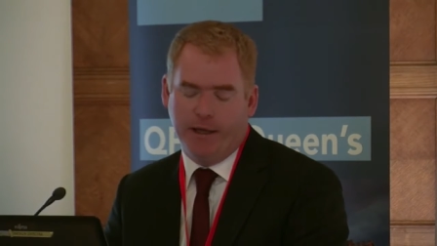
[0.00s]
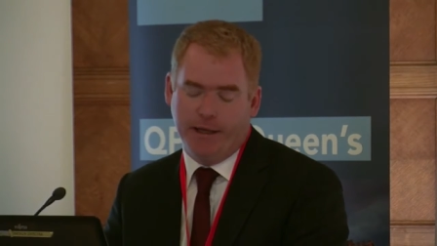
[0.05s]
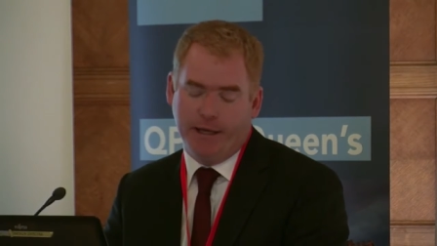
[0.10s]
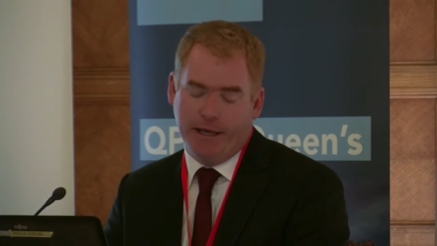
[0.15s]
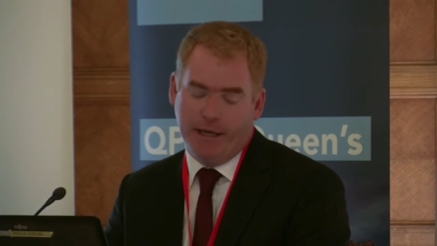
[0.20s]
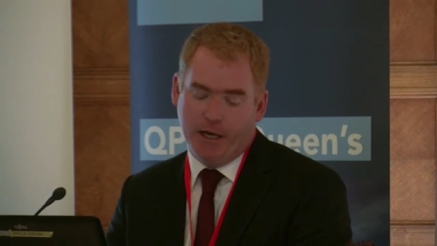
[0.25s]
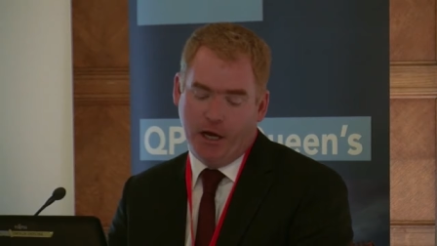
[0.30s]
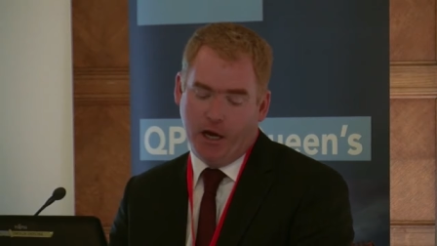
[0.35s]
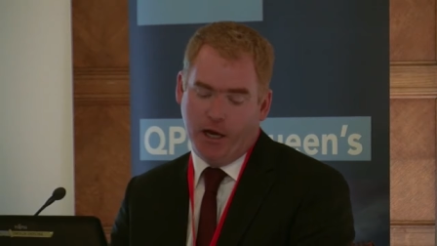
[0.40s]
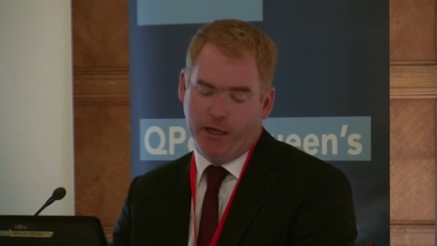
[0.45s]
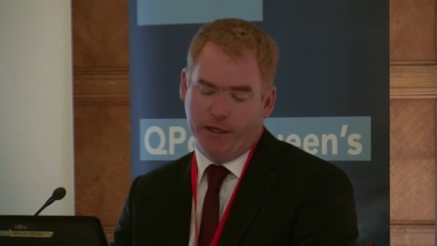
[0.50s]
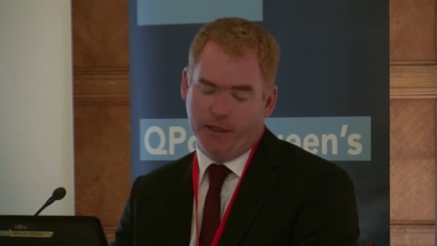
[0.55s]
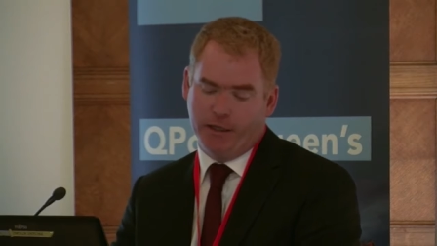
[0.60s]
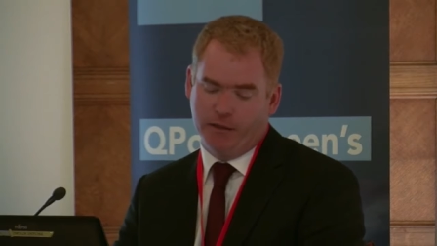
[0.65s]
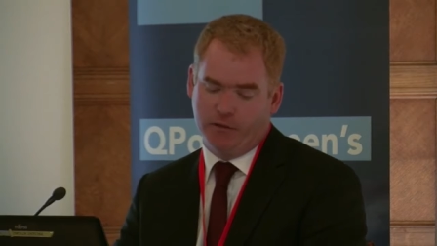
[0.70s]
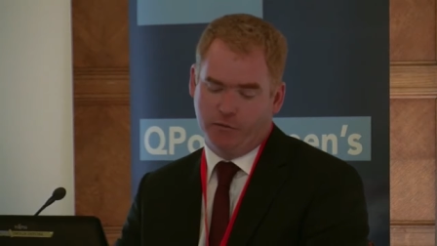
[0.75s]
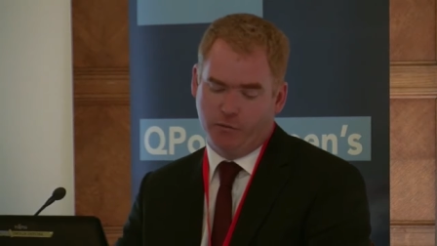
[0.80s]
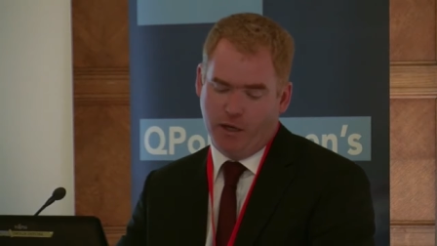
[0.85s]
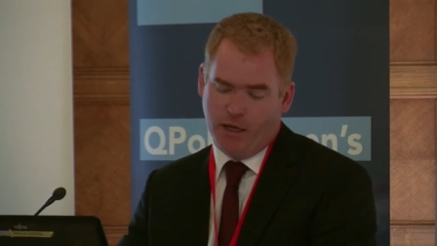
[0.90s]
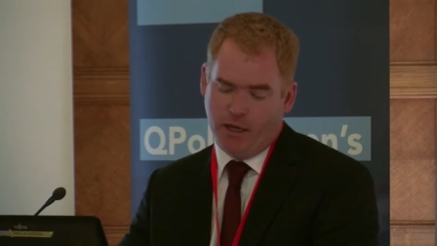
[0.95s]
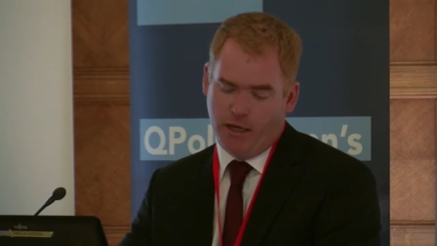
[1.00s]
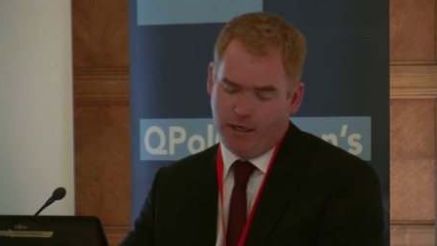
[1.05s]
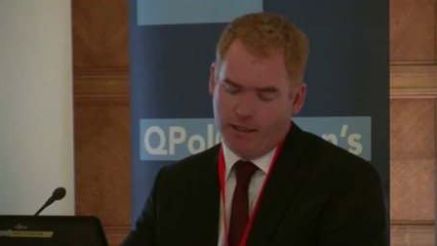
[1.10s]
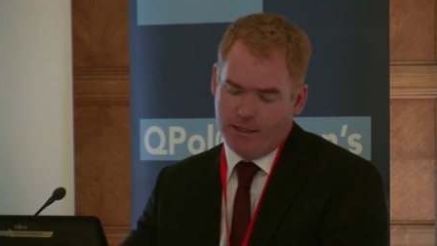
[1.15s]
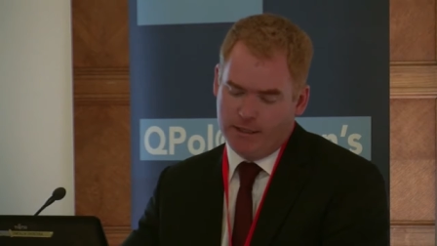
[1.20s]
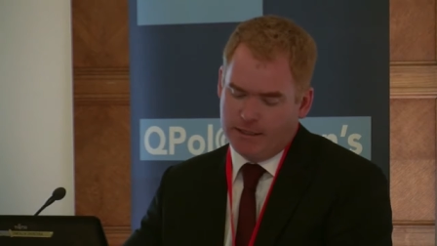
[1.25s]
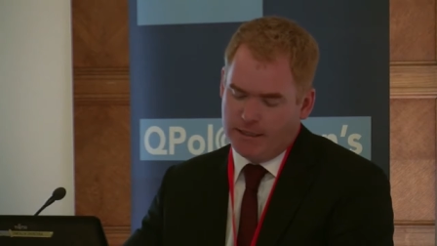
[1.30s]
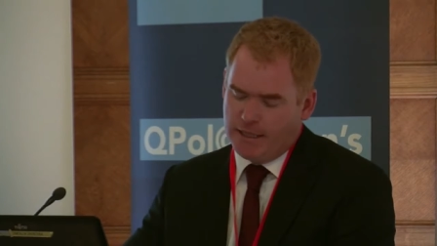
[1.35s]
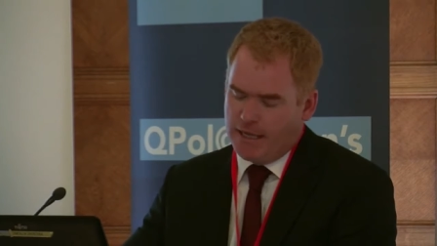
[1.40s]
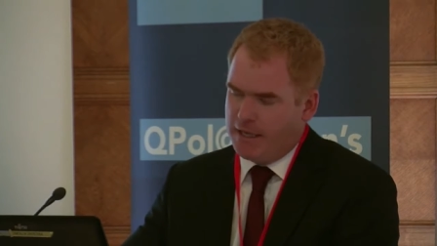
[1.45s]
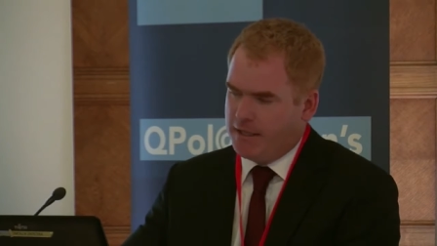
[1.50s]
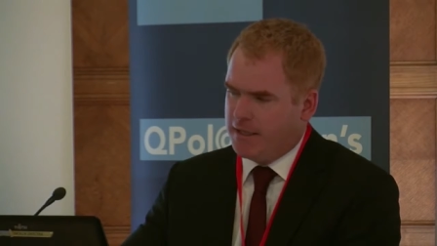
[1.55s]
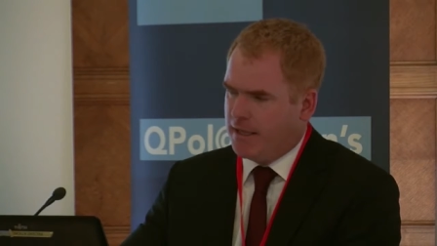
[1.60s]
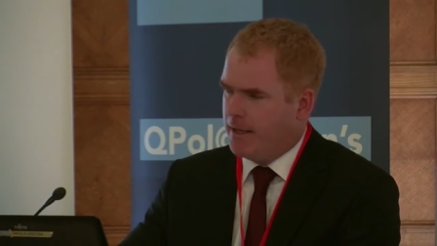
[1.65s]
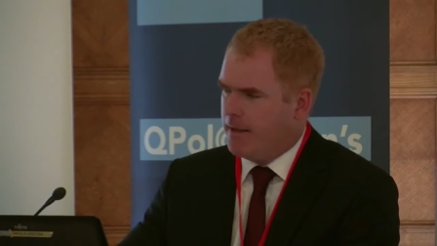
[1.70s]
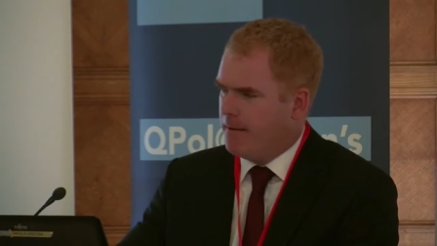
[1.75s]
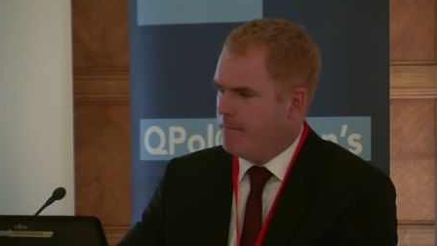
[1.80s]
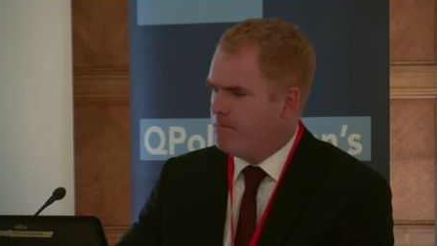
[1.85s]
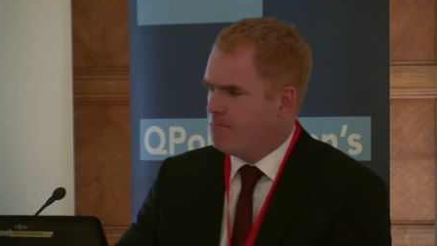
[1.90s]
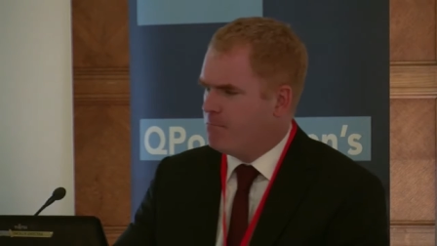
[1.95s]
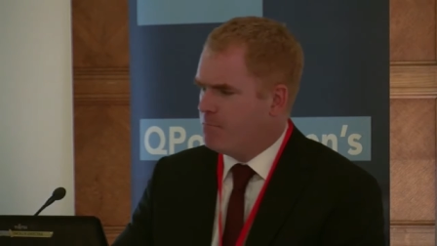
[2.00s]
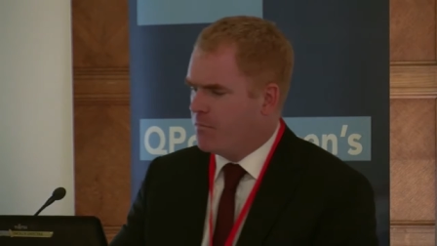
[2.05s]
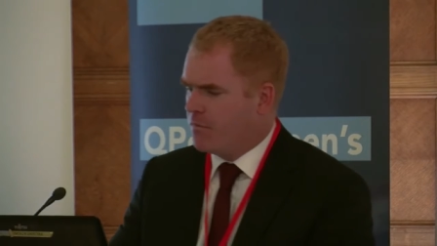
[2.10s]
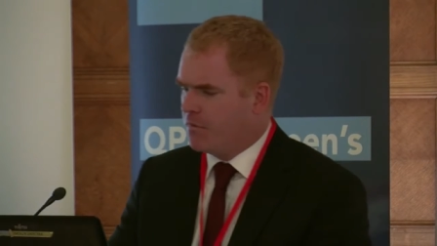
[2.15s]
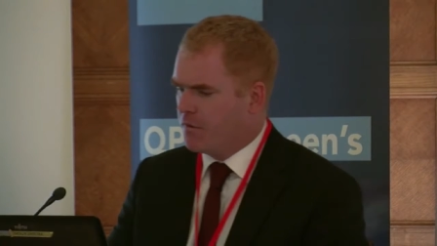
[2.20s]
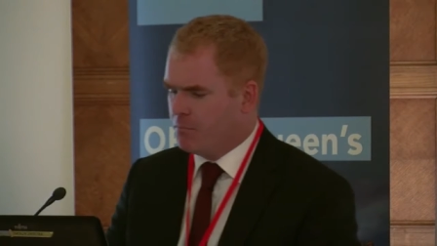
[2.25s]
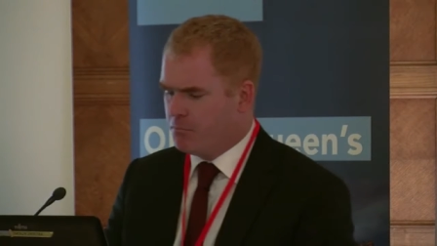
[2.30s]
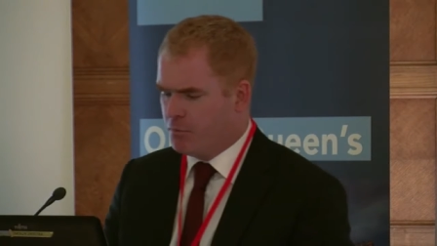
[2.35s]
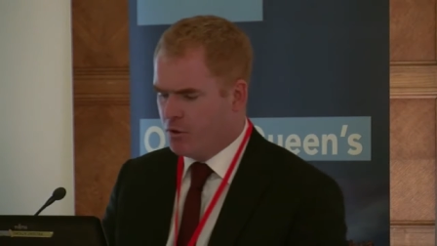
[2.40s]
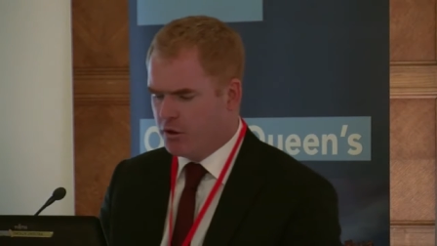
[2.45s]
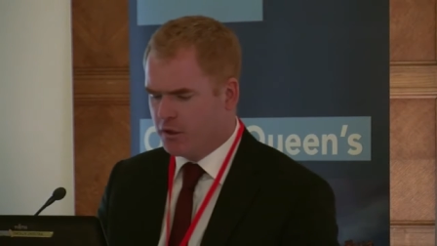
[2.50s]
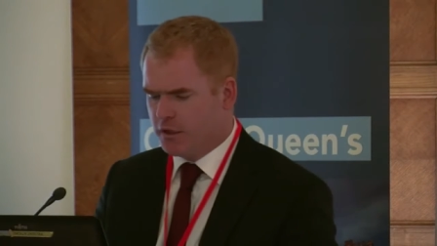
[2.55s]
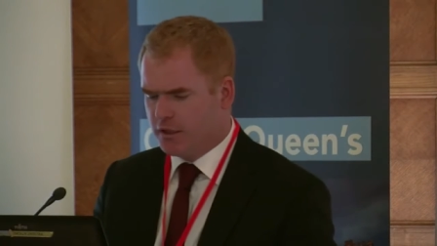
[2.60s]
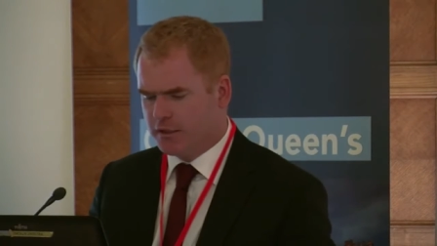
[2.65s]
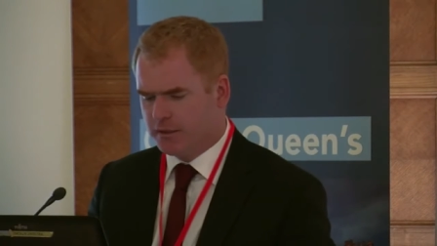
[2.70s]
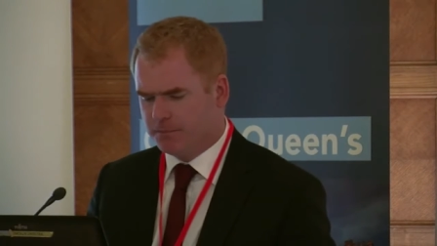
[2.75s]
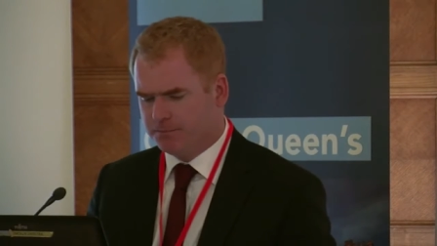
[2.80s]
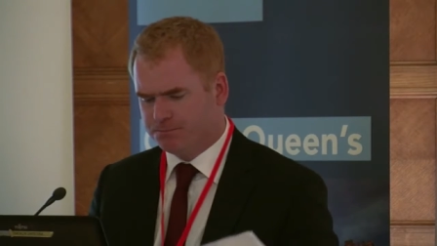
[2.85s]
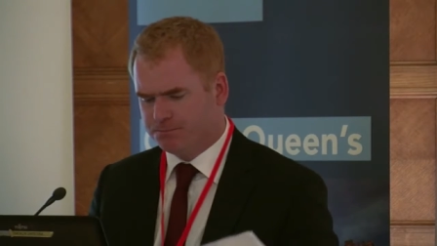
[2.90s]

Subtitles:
NI as well. And the booklet,